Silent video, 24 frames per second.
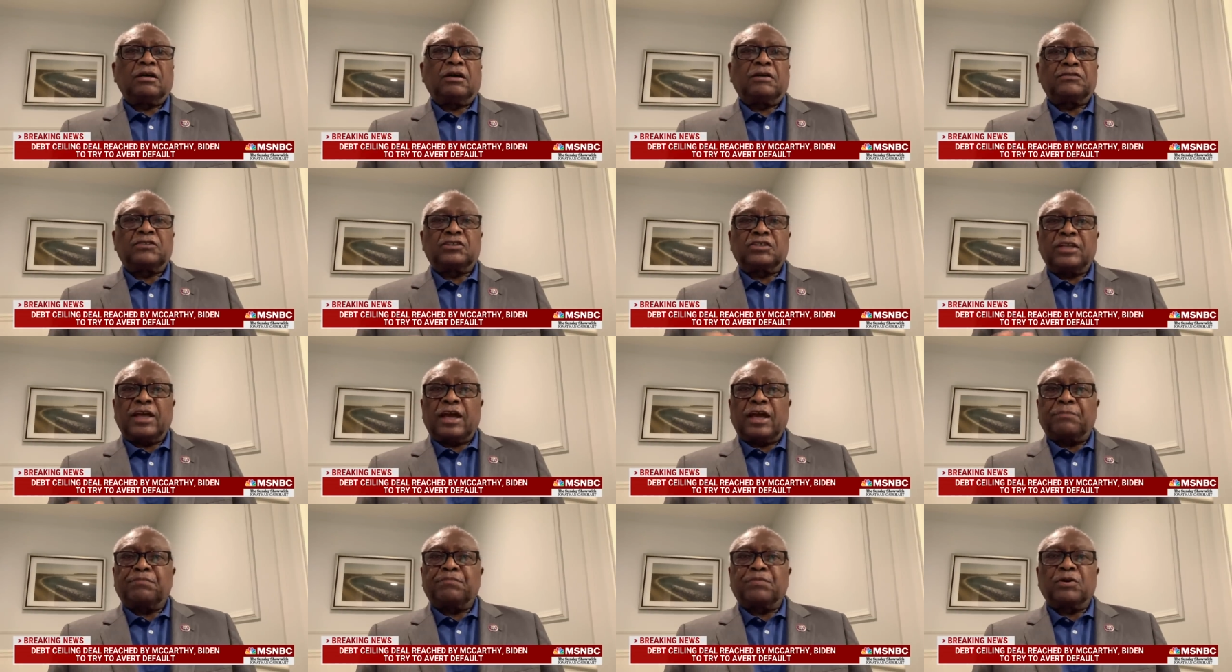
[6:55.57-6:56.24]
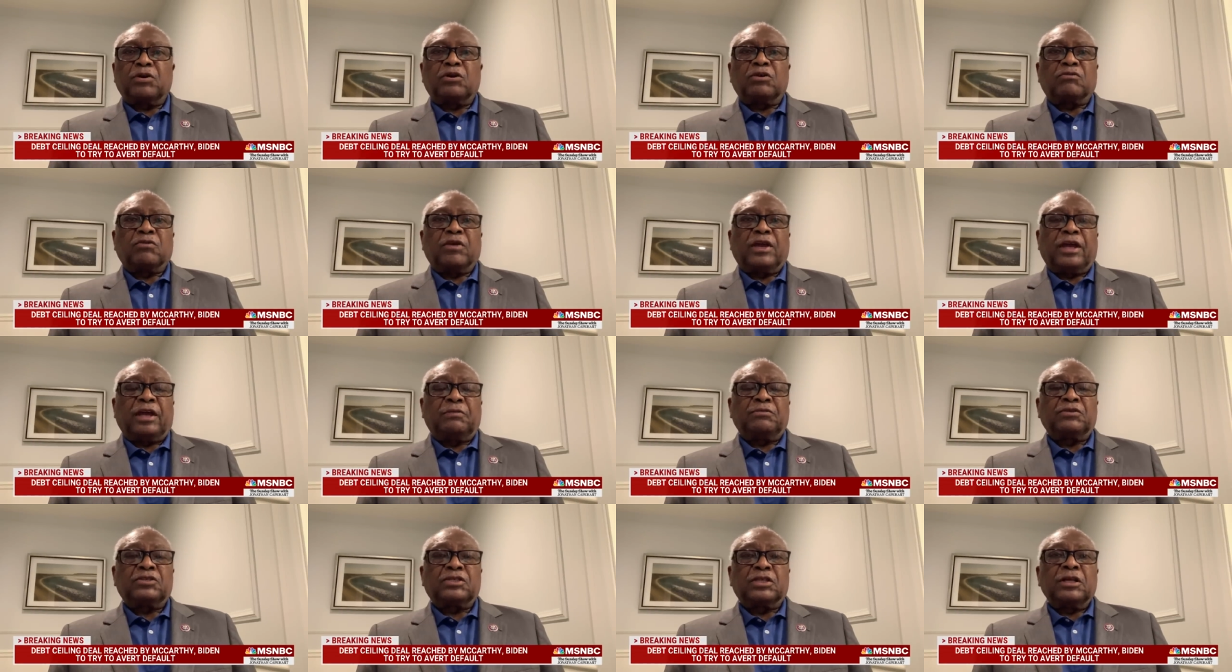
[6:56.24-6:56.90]
of SNAP
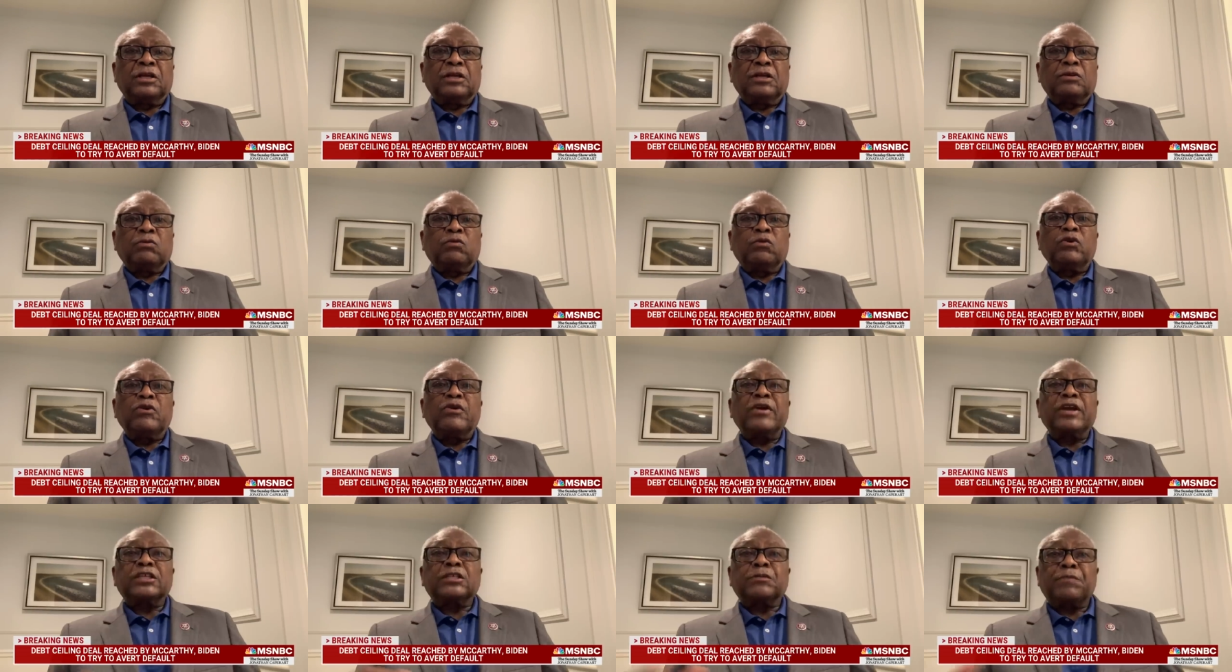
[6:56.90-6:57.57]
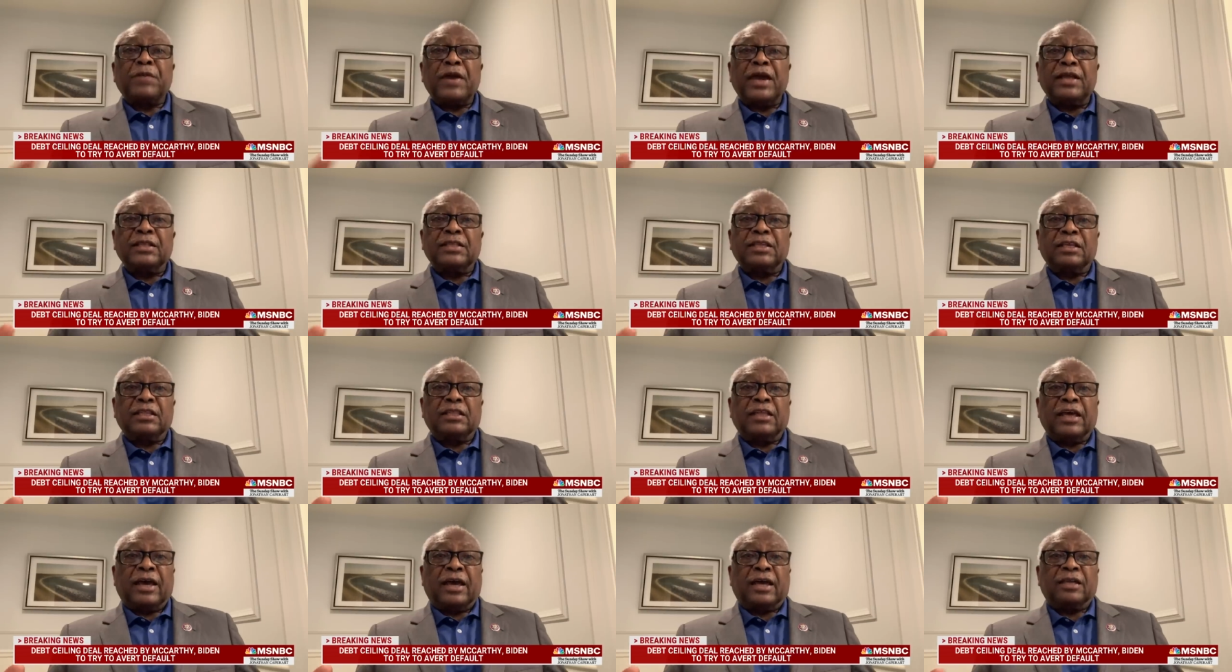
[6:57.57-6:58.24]
programs. We're
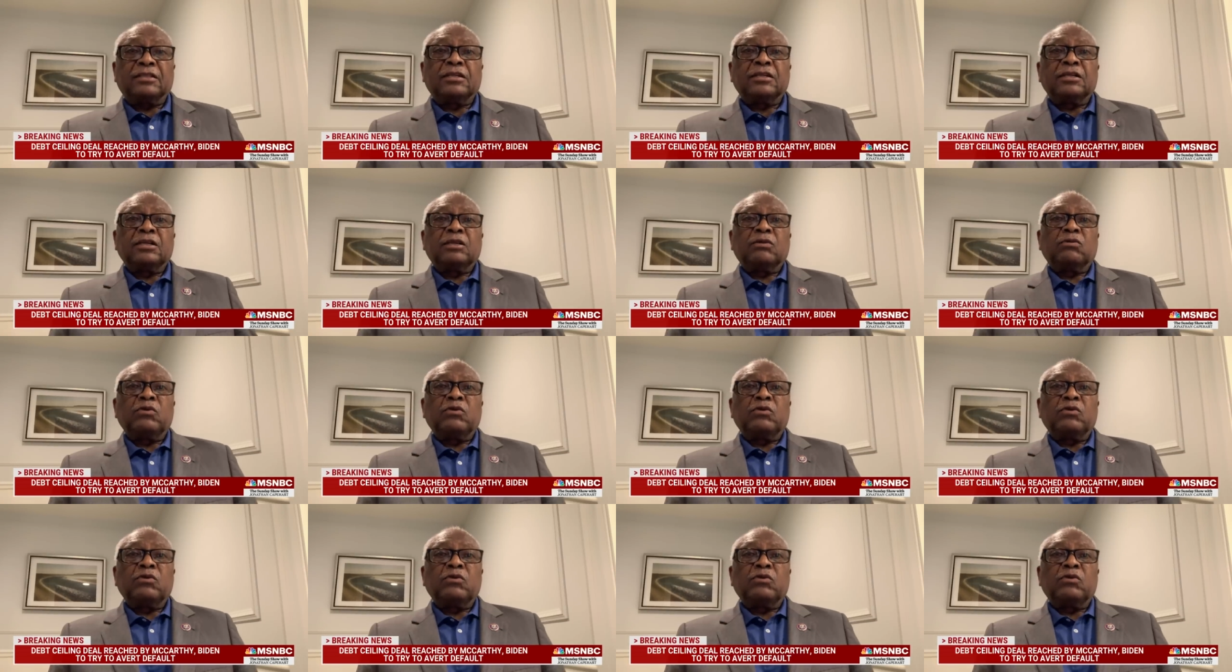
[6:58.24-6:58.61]
expanding that.